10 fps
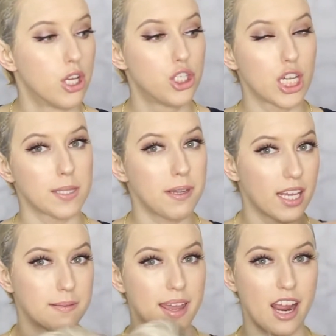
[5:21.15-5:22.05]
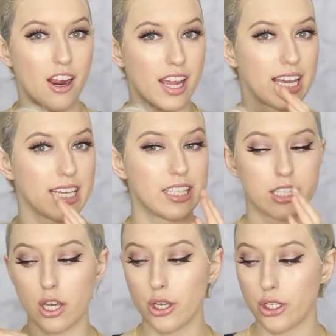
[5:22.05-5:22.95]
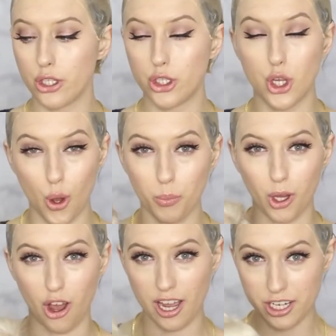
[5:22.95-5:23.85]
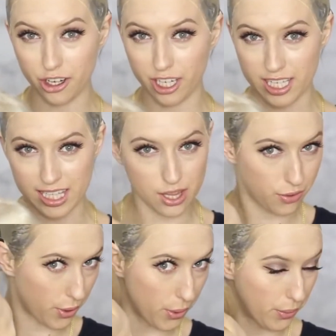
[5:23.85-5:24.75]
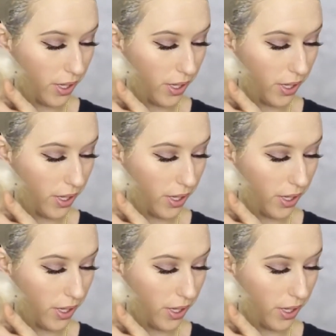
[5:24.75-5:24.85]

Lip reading: Just because my hair is so blonde, you're going to see through,